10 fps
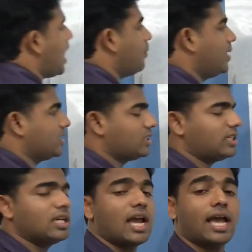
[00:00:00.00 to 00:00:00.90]

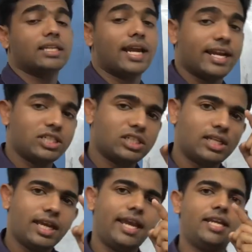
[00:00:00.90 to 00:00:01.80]
abduction and adduction
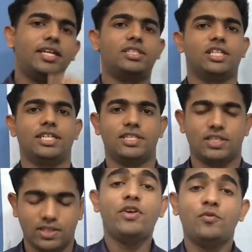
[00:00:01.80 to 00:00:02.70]
in detail
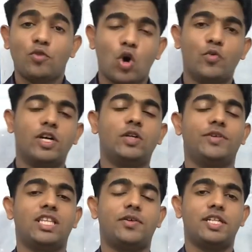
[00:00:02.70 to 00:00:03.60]
itself. Moving forward
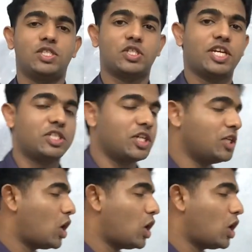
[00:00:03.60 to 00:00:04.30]
with our discussion